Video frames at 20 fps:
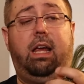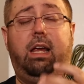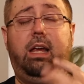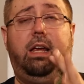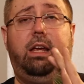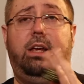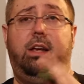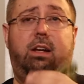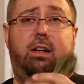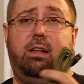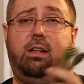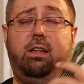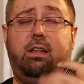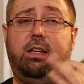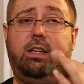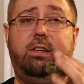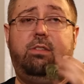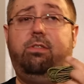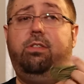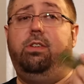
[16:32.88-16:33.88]
you're not going to
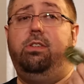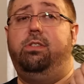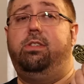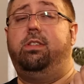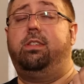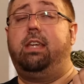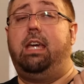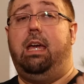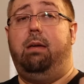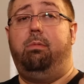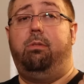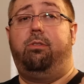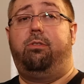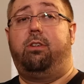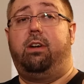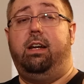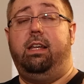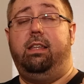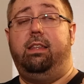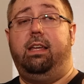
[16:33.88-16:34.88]
confuse this cable for
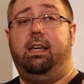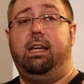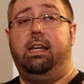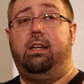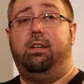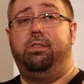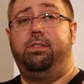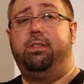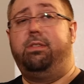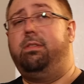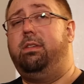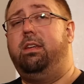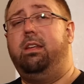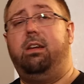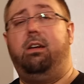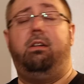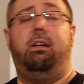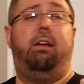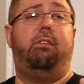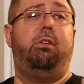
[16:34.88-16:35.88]
anything else. You
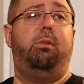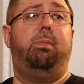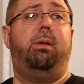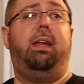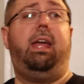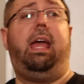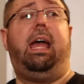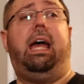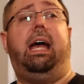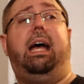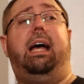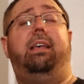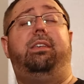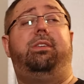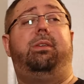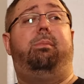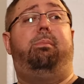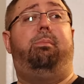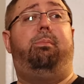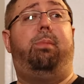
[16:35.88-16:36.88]
know, everybody has
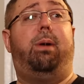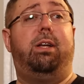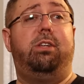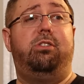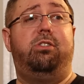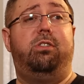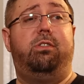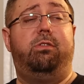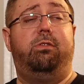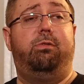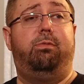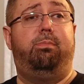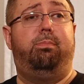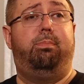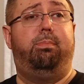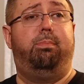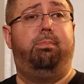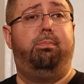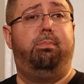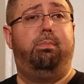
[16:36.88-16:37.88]
a bunch of
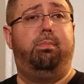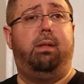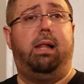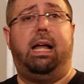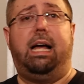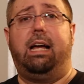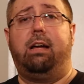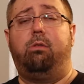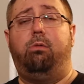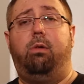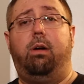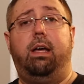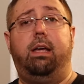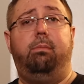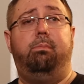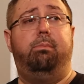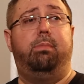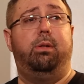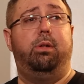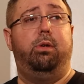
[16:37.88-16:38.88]
black,
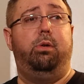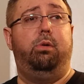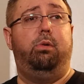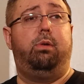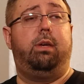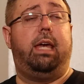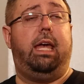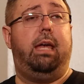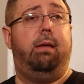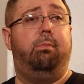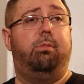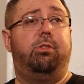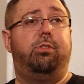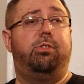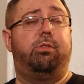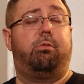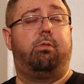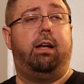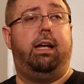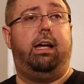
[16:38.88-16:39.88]
white, blue cables
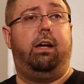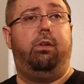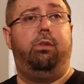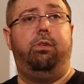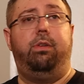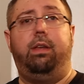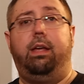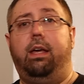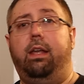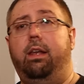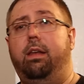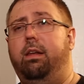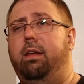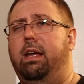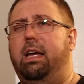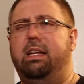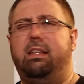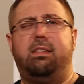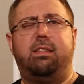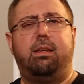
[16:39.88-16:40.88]
around, and
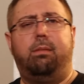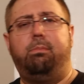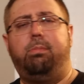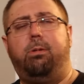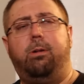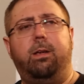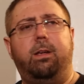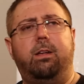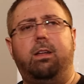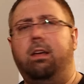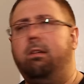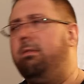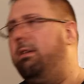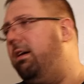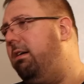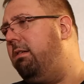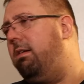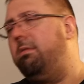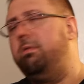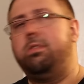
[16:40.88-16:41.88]
at some point you're like,
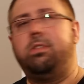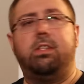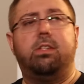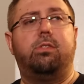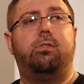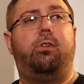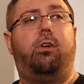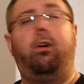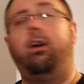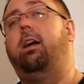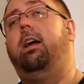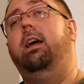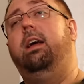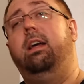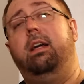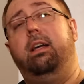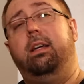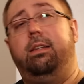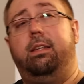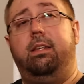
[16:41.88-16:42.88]
well, what was this for?
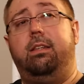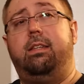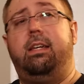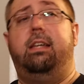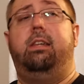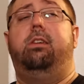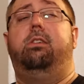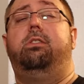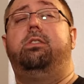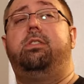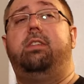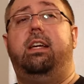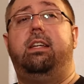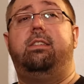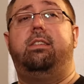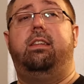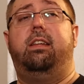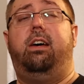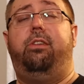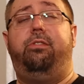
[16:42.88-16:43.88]
Nintendo is
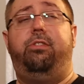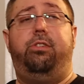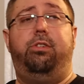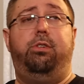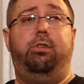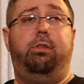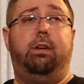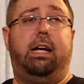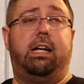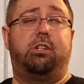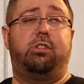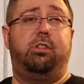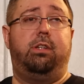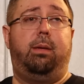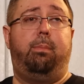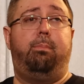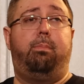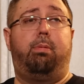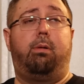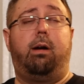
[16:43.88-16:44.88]
nice enough to actually
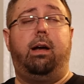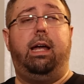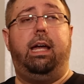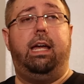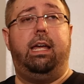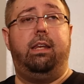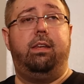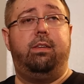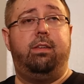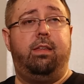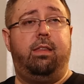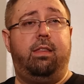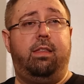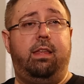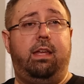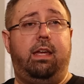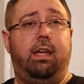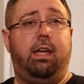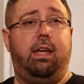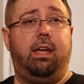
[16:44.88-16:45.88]
brand
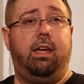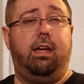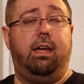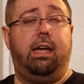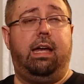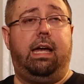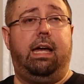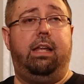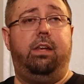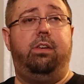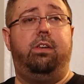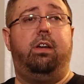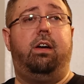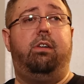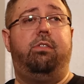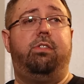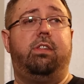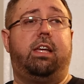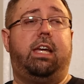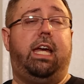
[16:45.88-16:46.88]
the end
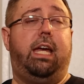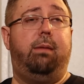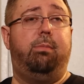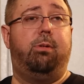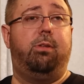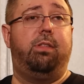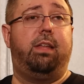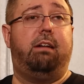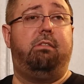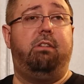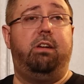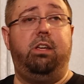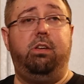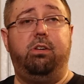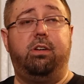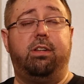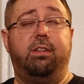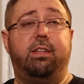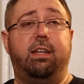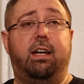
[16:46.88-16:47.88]
of the cable. That way you
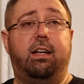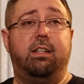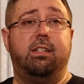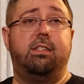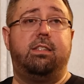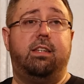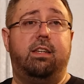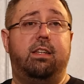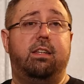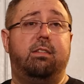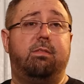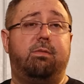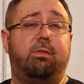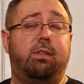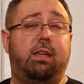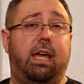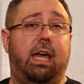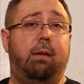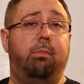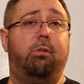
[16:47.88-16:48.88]
can tell it's a
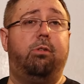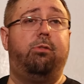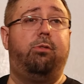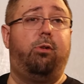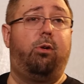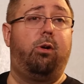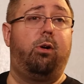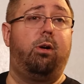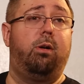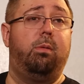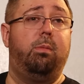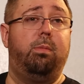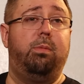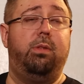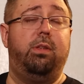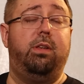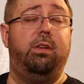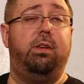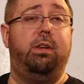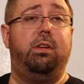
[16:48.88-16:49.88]
cable for
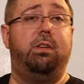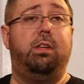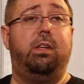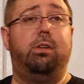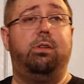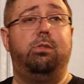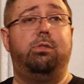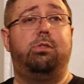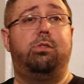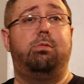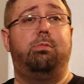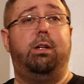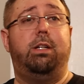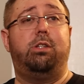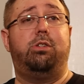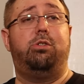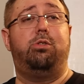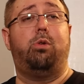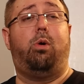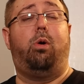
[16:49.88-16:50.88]
the Nintendo
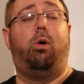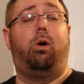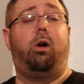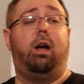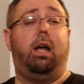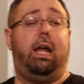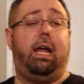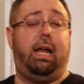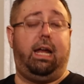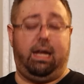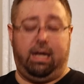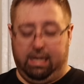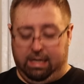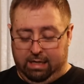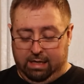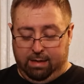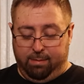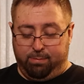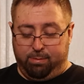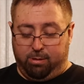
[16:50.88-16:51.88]
Switch or a
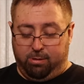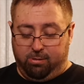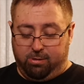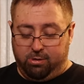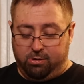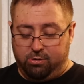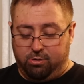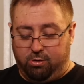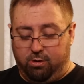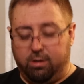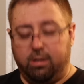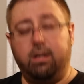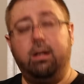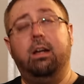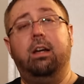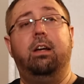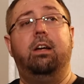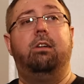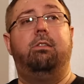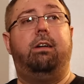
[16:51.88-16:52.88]
Pro controller.
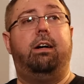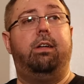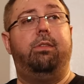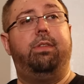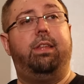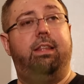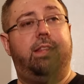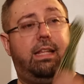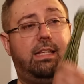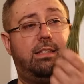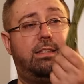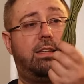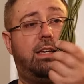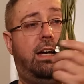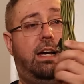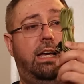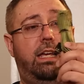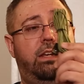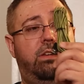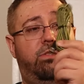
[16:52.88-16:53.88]
Well, th that's
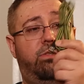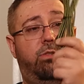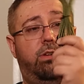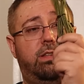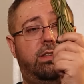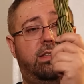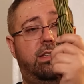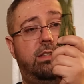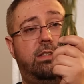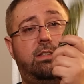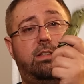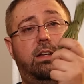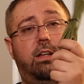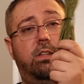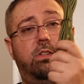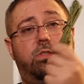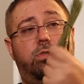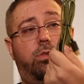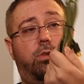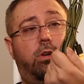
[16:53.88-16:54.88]
kind of what this
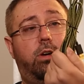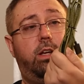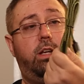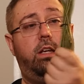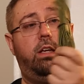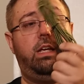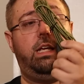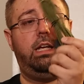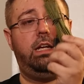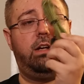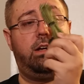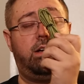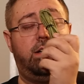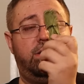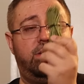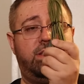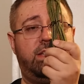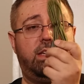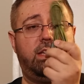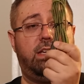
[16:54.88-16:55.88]
does for you here,
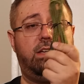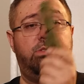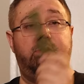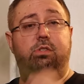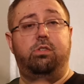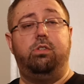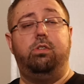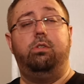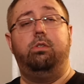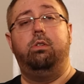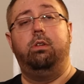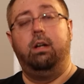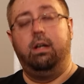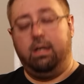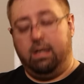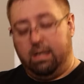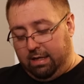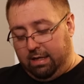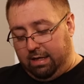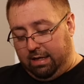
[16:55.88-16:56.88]
is it gives you
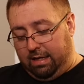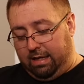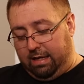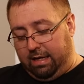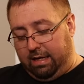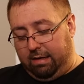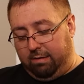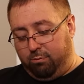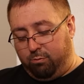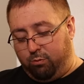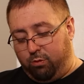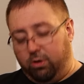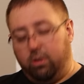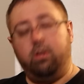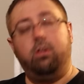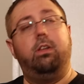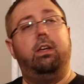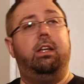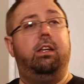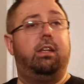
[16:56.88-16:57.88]
a
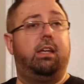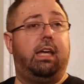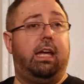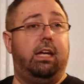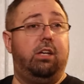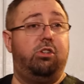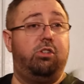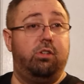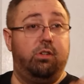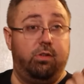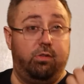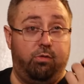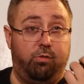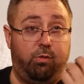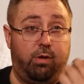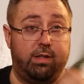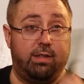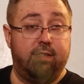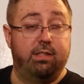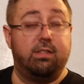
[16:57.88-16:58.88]
real indication of
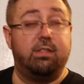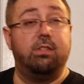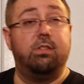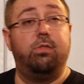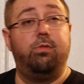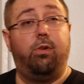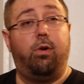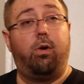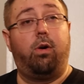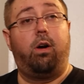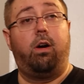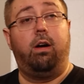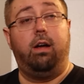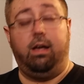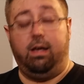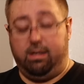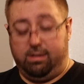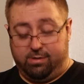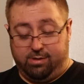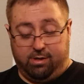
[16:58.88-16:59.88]
what this is for,
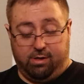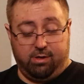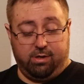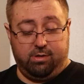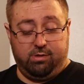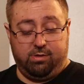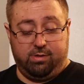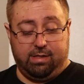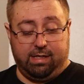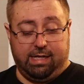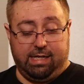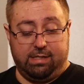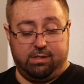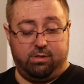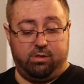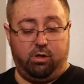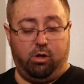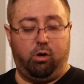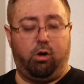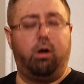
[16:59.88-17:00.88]
uh, as long as, I
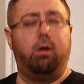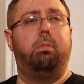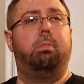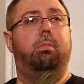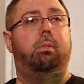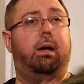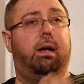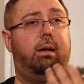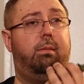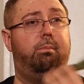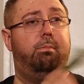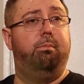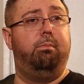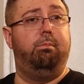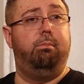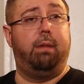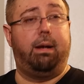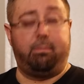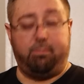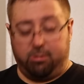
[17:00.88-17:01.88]
guess, your um,
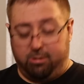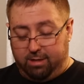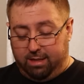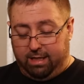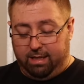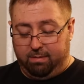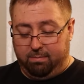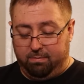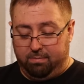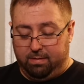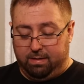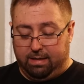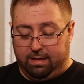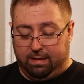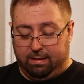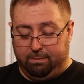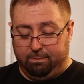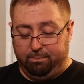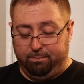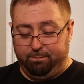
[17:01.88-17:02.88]
memory...
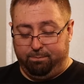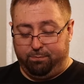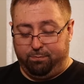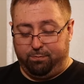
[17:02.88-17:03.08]
Um,